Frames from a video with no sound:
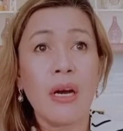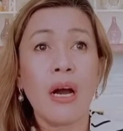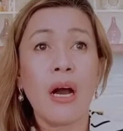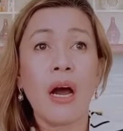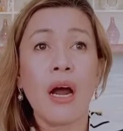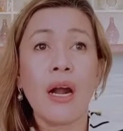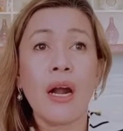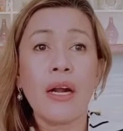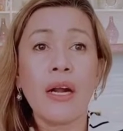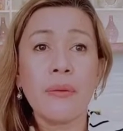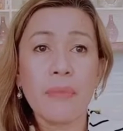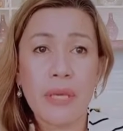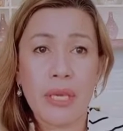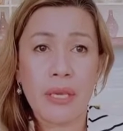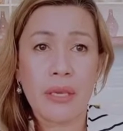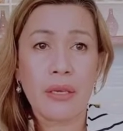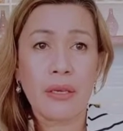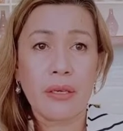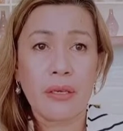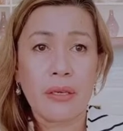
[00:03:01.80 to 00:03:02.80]
army,
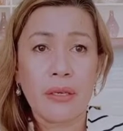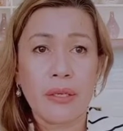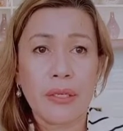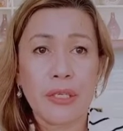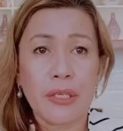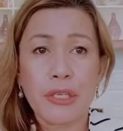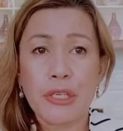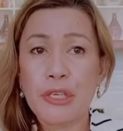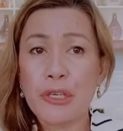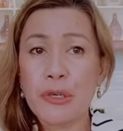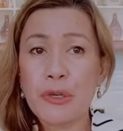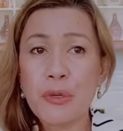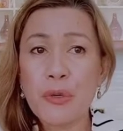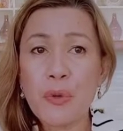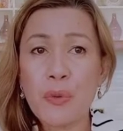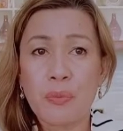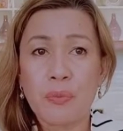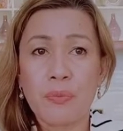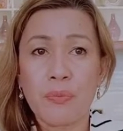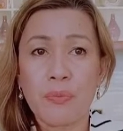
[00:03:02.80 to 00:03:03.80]
group.
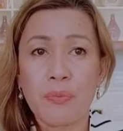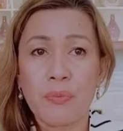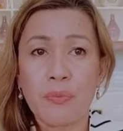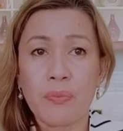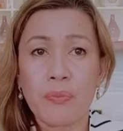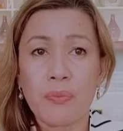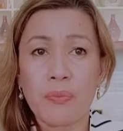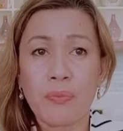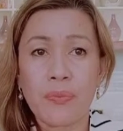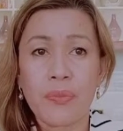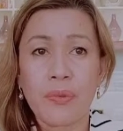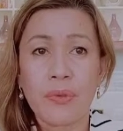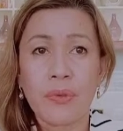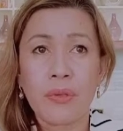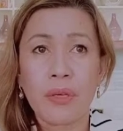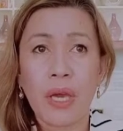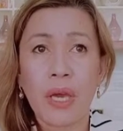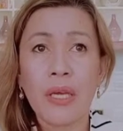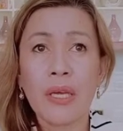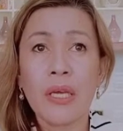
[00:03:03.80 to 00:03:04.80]

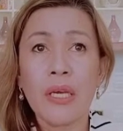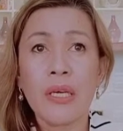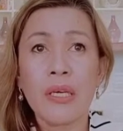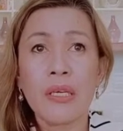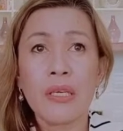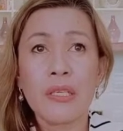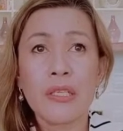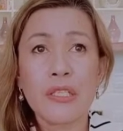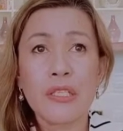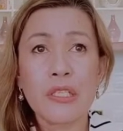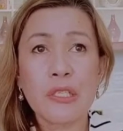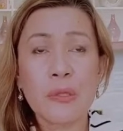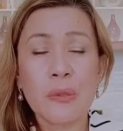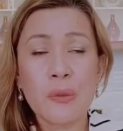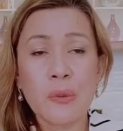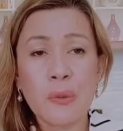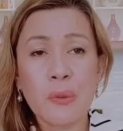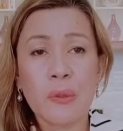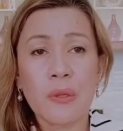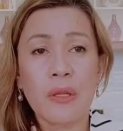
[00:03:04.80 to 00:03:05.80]
Okay,
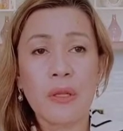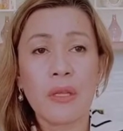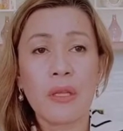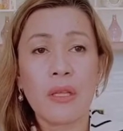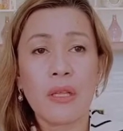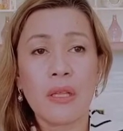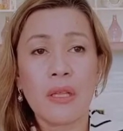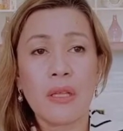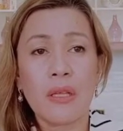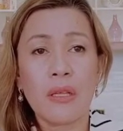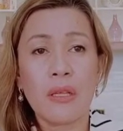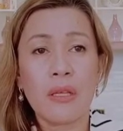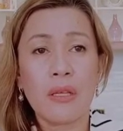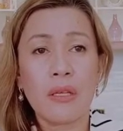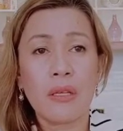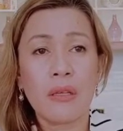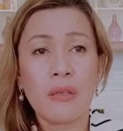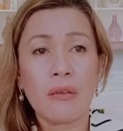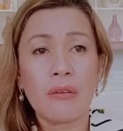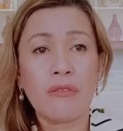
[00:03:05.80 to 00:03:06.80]
school,
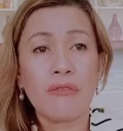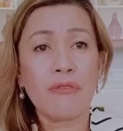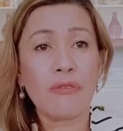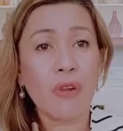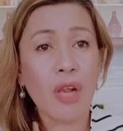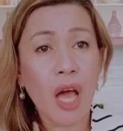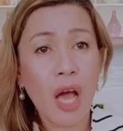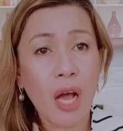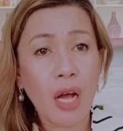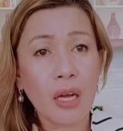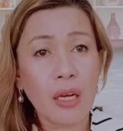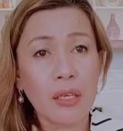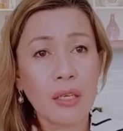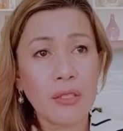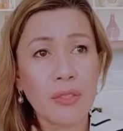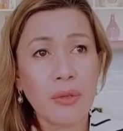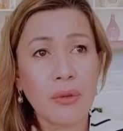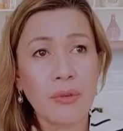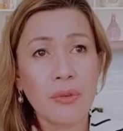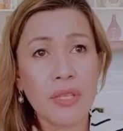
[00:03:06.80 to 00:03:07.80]

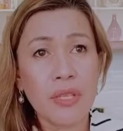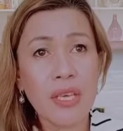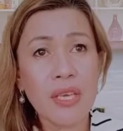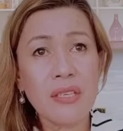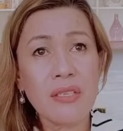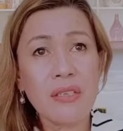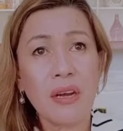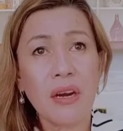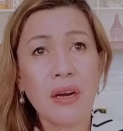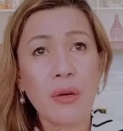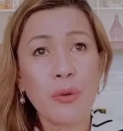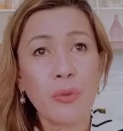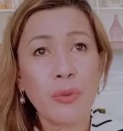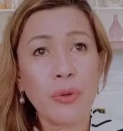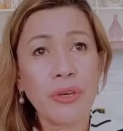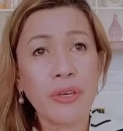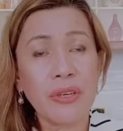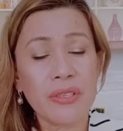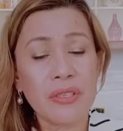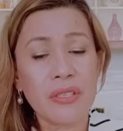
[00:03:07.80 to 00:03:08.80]
flock. So these
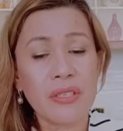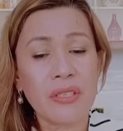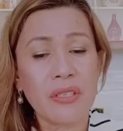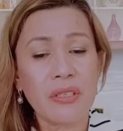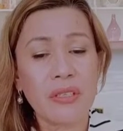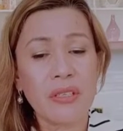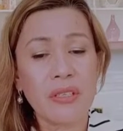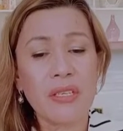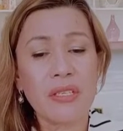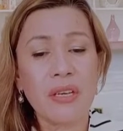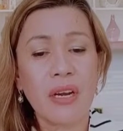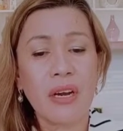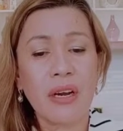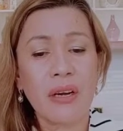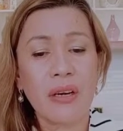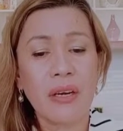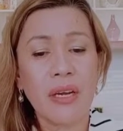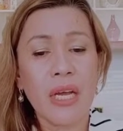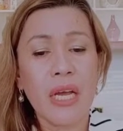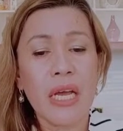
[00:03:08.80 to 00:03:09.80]
are words, these
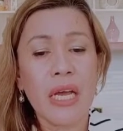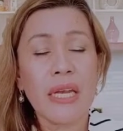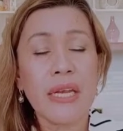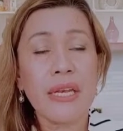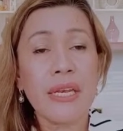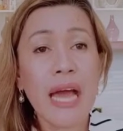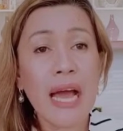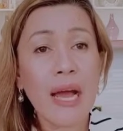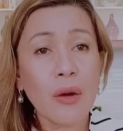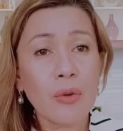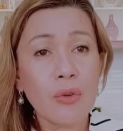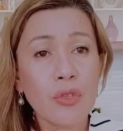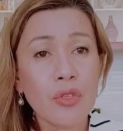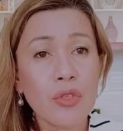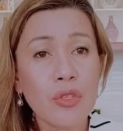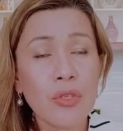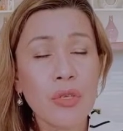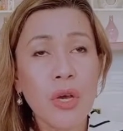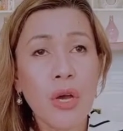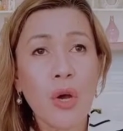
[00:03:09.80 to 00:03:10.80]
are
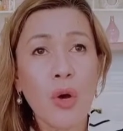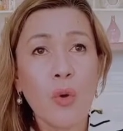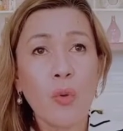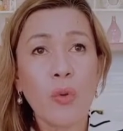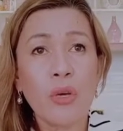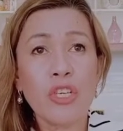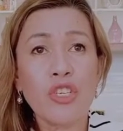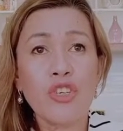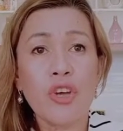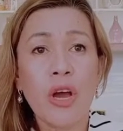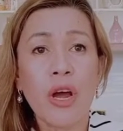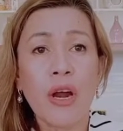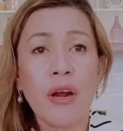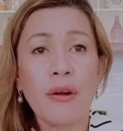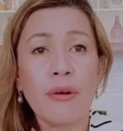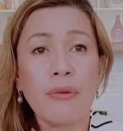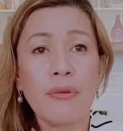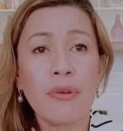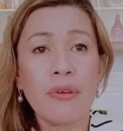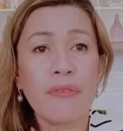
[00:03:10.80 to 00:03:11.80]
nouns which
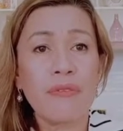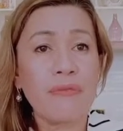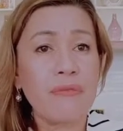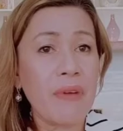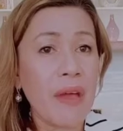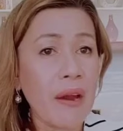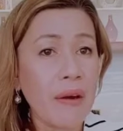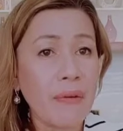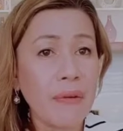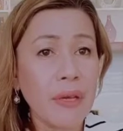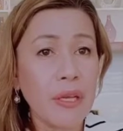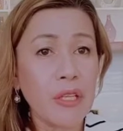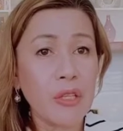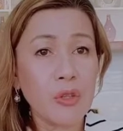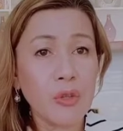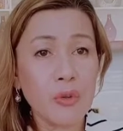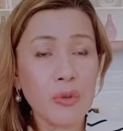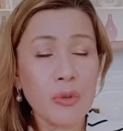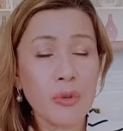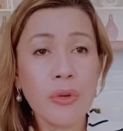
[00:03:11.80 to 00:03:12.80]
are
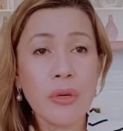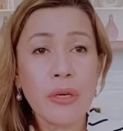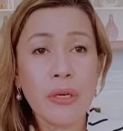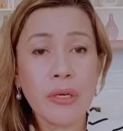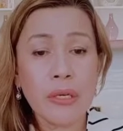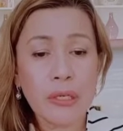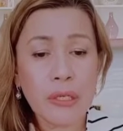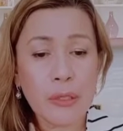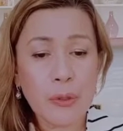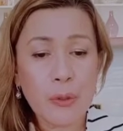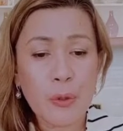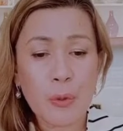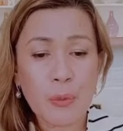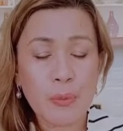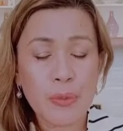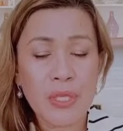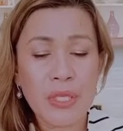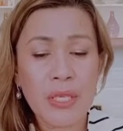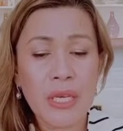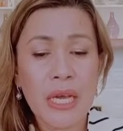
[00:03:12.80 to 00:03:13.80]
referring to
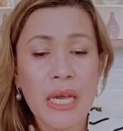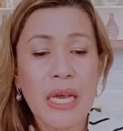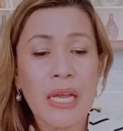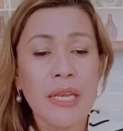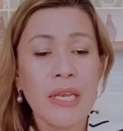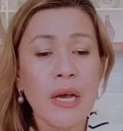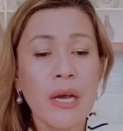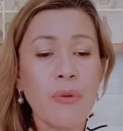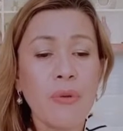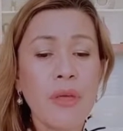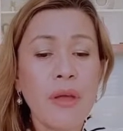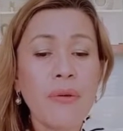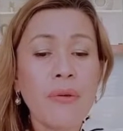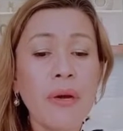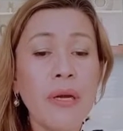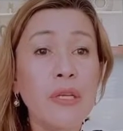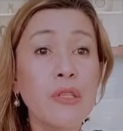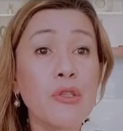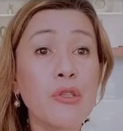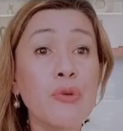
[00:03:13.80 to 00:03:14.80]
groups. Now,
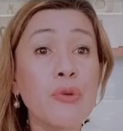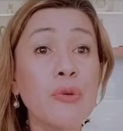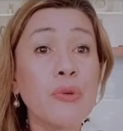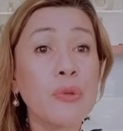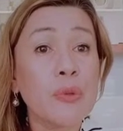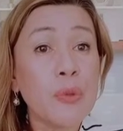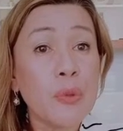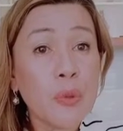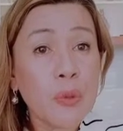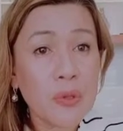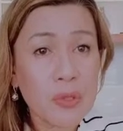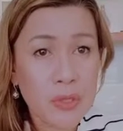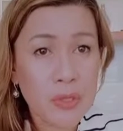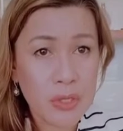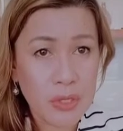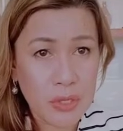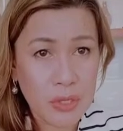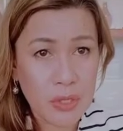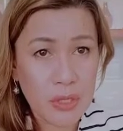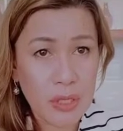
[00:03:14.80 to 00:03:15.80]
there are two
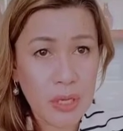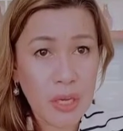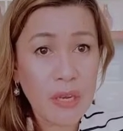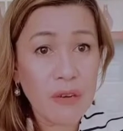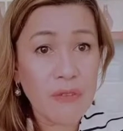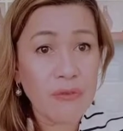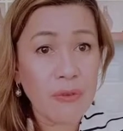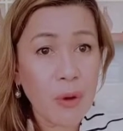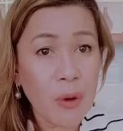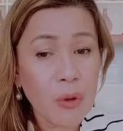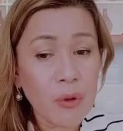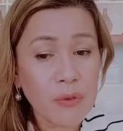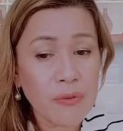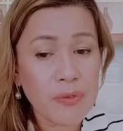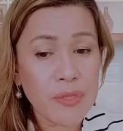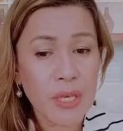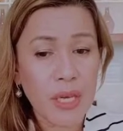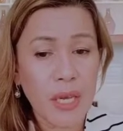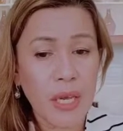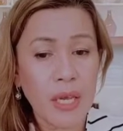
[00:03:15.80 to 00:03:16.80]
rules
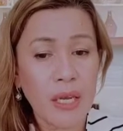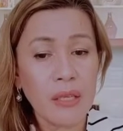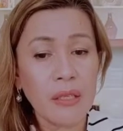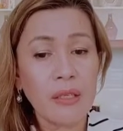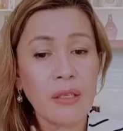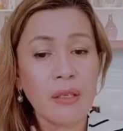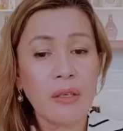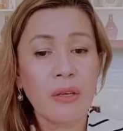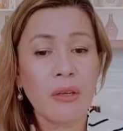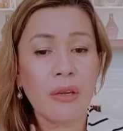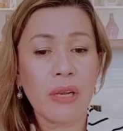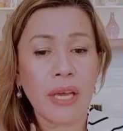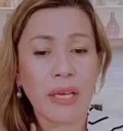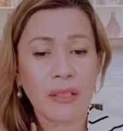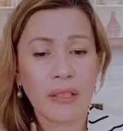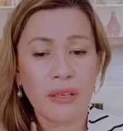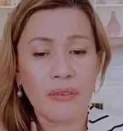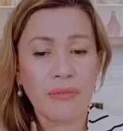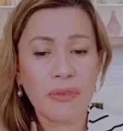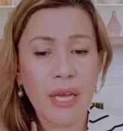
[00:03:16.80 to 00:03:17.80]
involved in
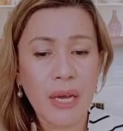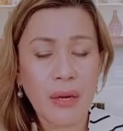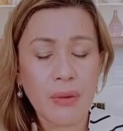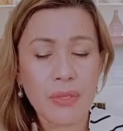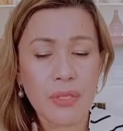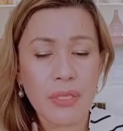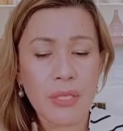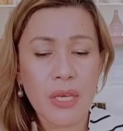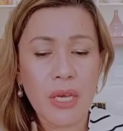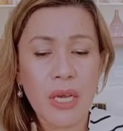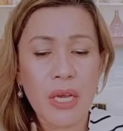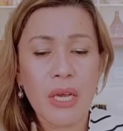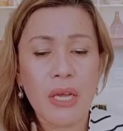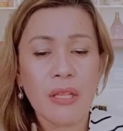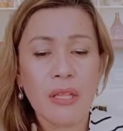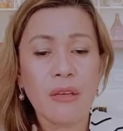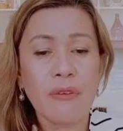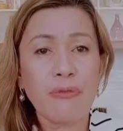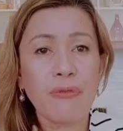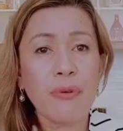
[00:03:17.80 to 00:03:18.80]
collective nouns.
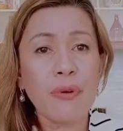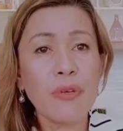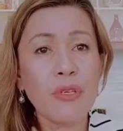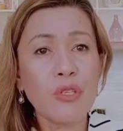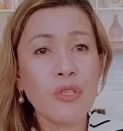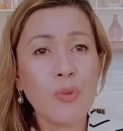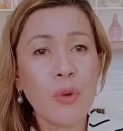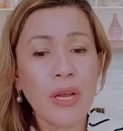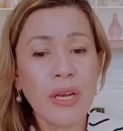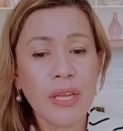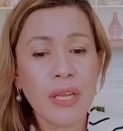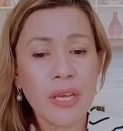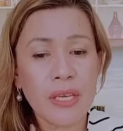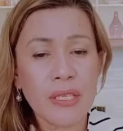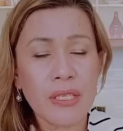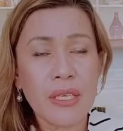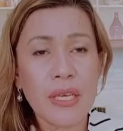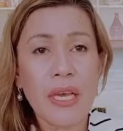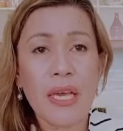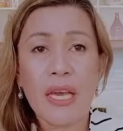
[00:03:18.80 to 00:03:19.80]
The first one
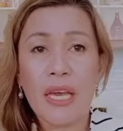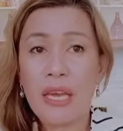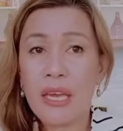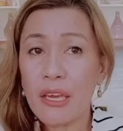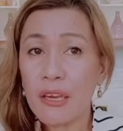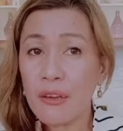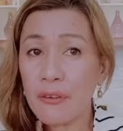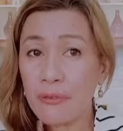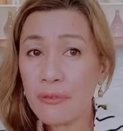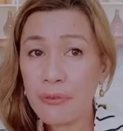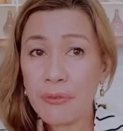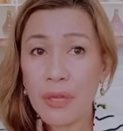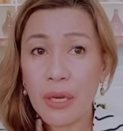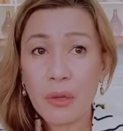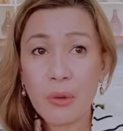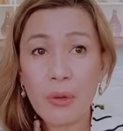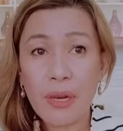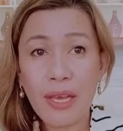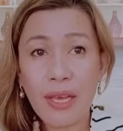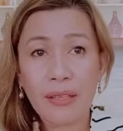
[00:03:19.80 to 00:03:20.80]
is
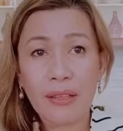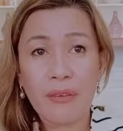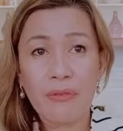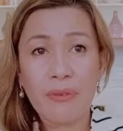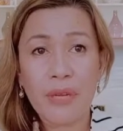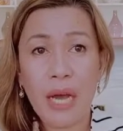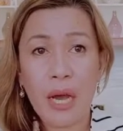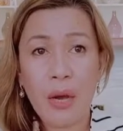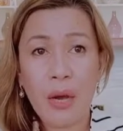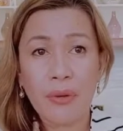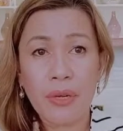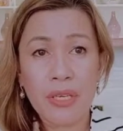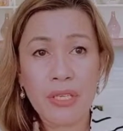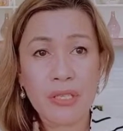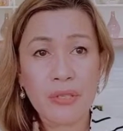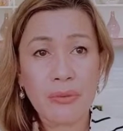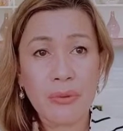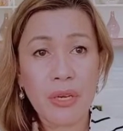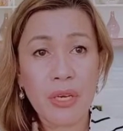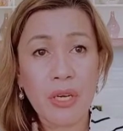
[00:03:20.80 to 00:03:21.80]
if the collective
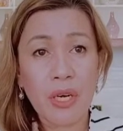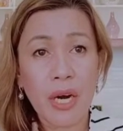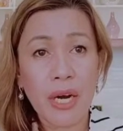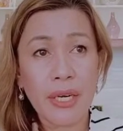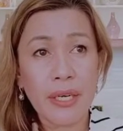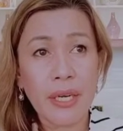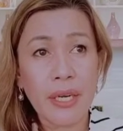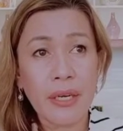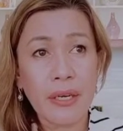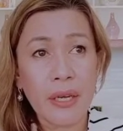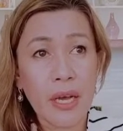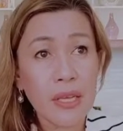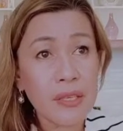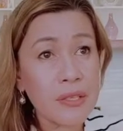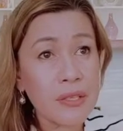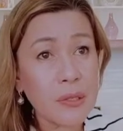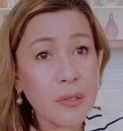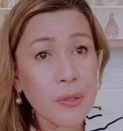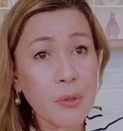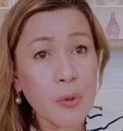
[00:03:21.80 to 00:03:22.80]
noun is regarded
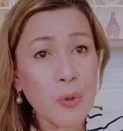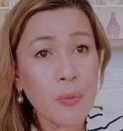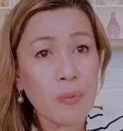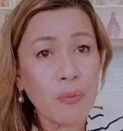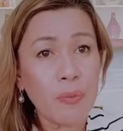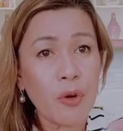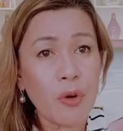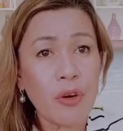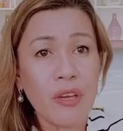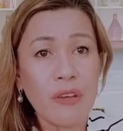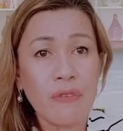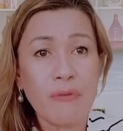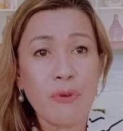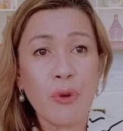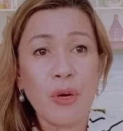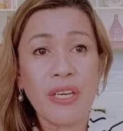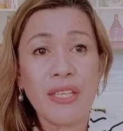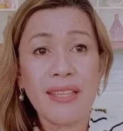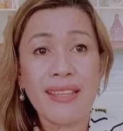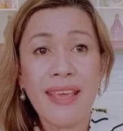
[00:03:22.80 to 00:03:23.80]
as a group, or
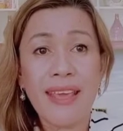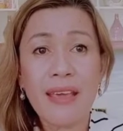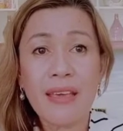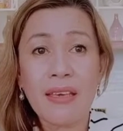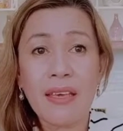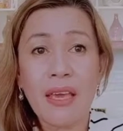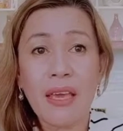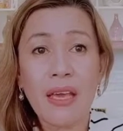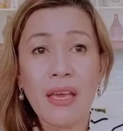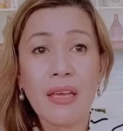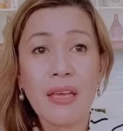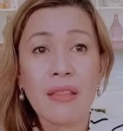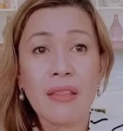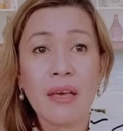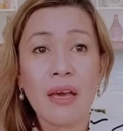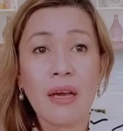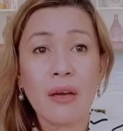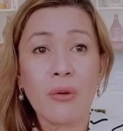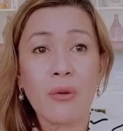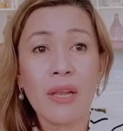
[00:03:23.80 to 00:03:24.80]
if you are taking
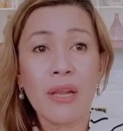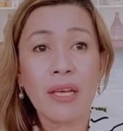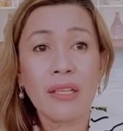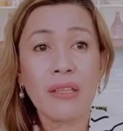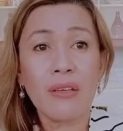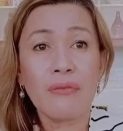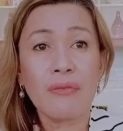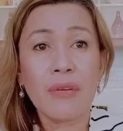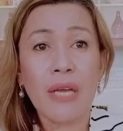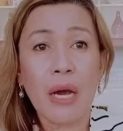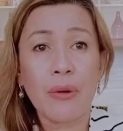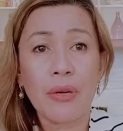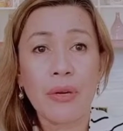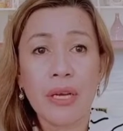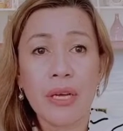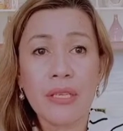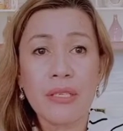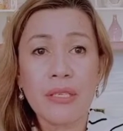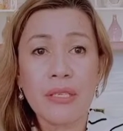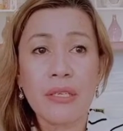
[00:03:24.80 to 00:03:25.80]
the collective noun
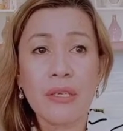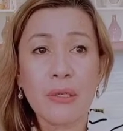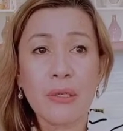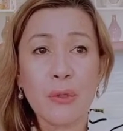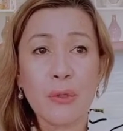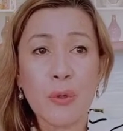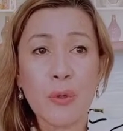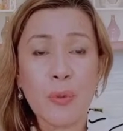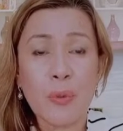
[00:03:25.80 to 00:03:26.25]
as a group,